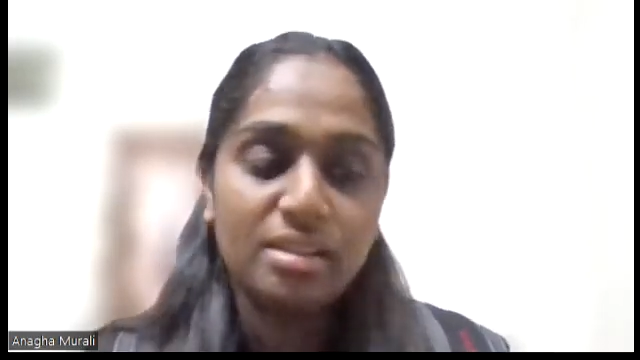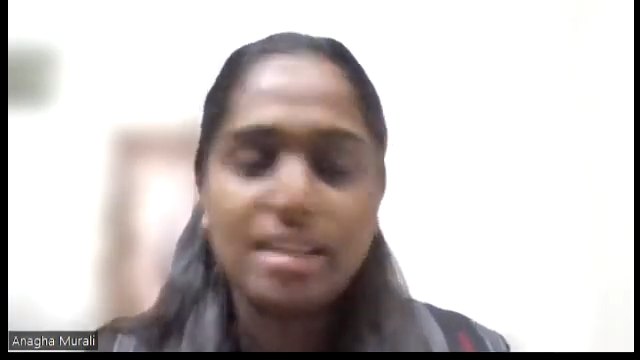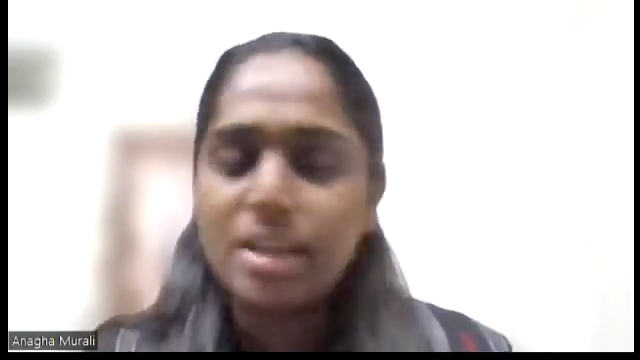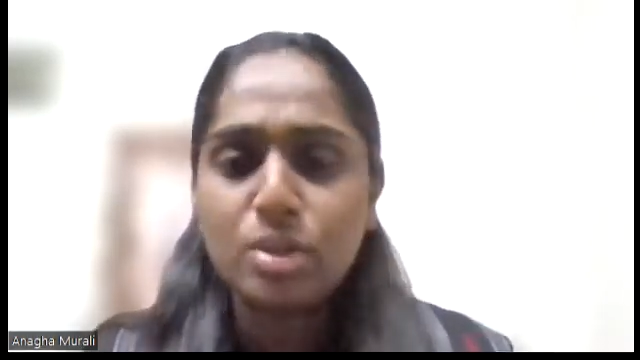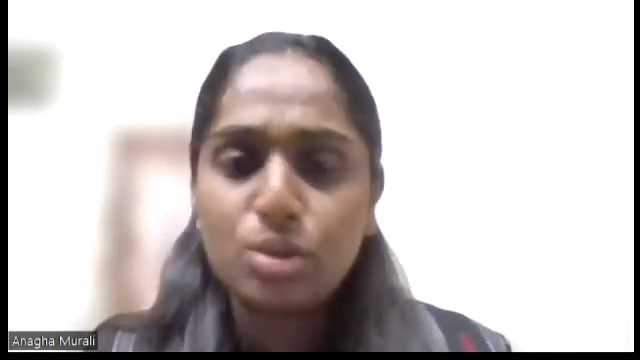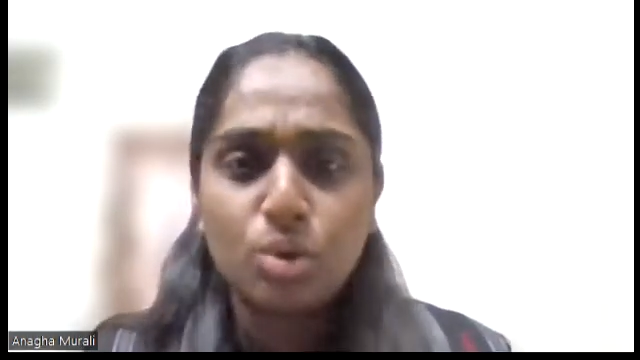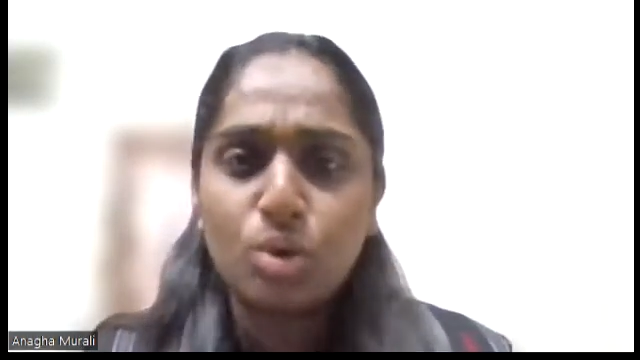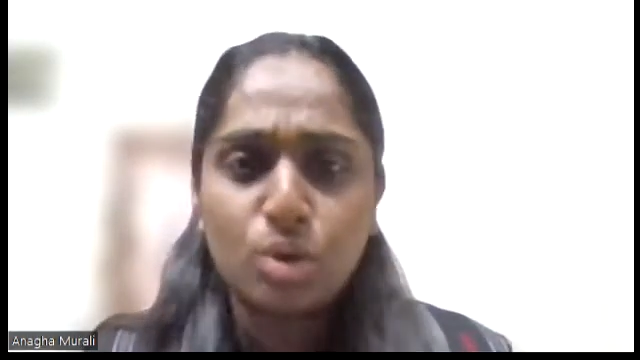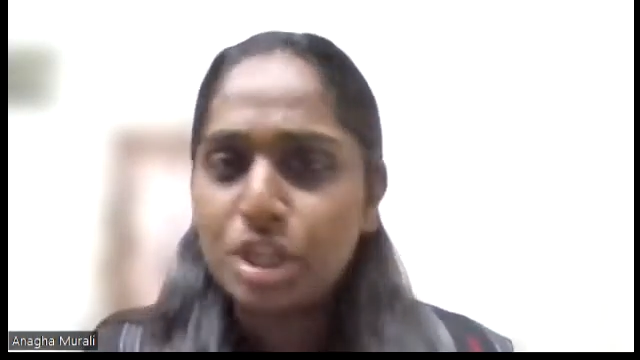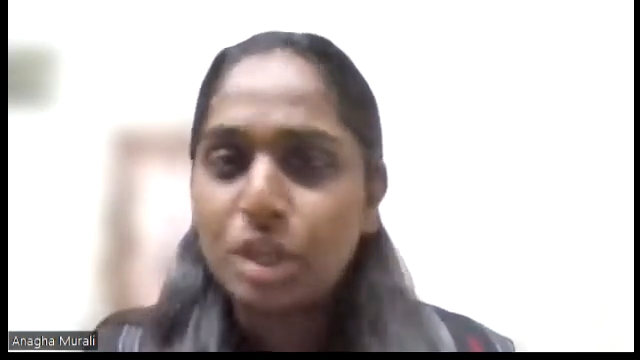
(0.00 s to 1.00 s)
there was no
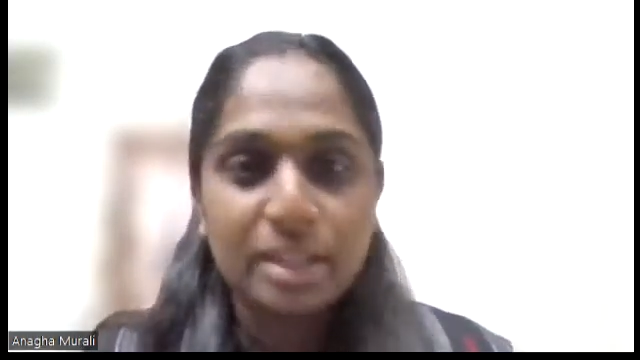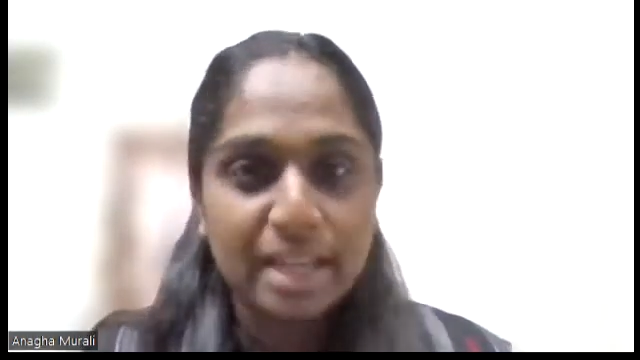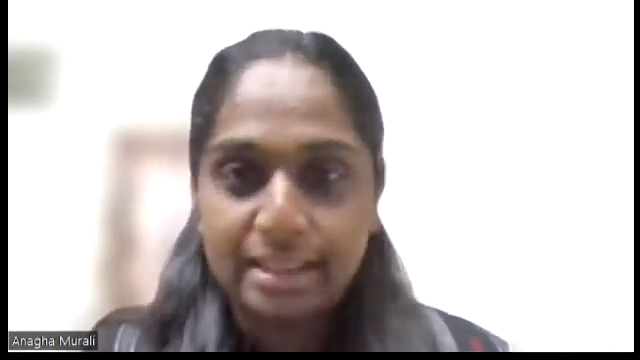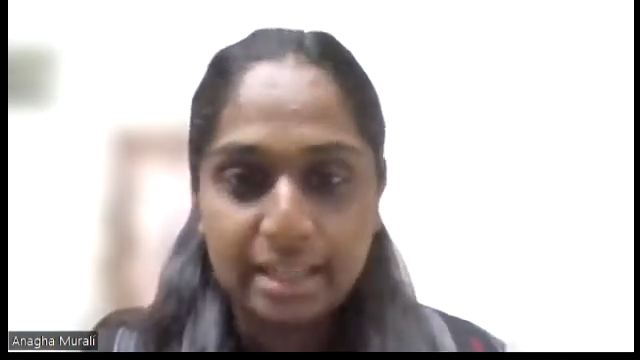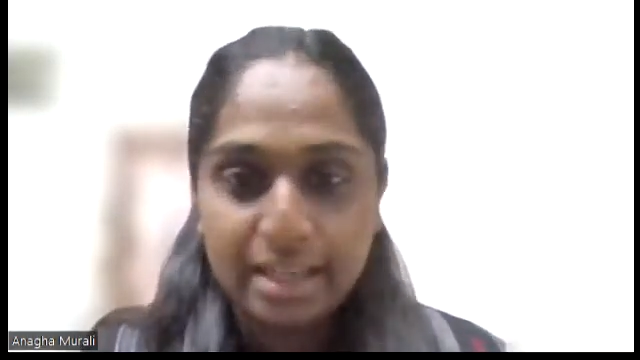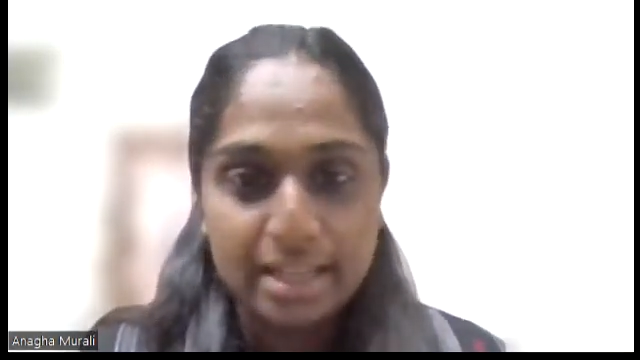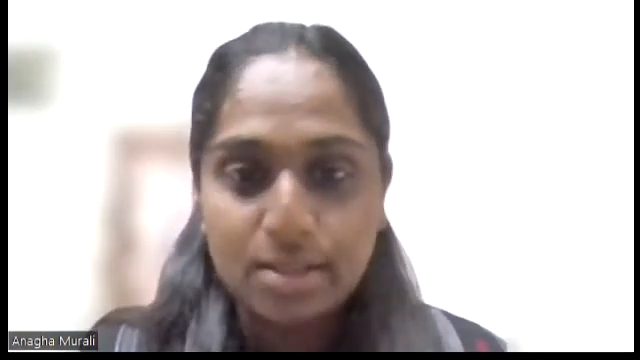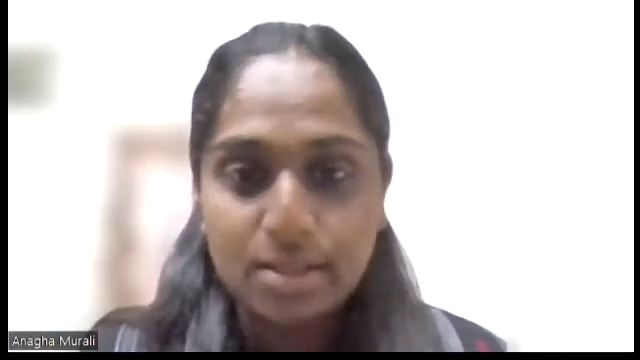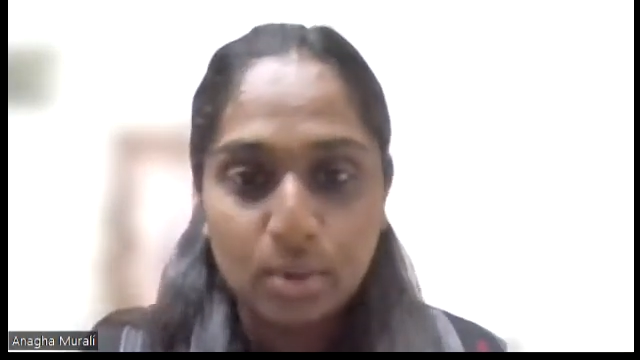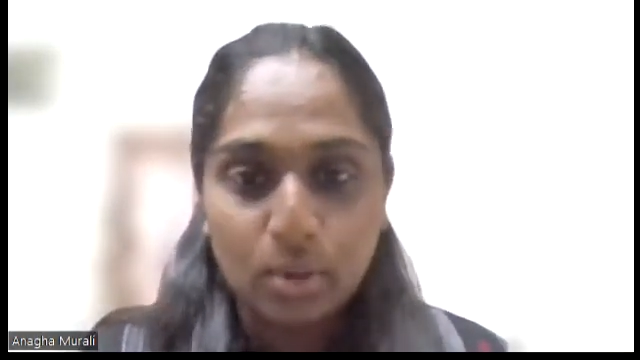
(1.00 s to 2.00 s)
coaching or nothing right
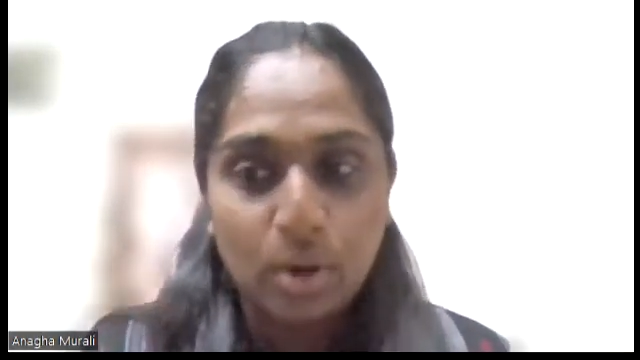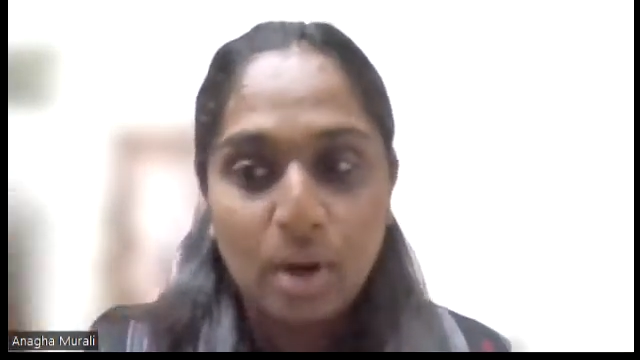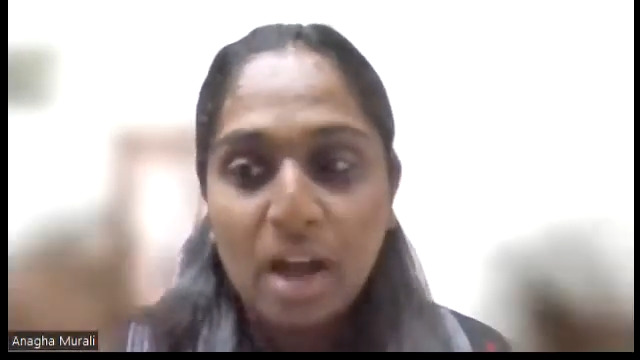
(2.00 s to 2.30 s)
so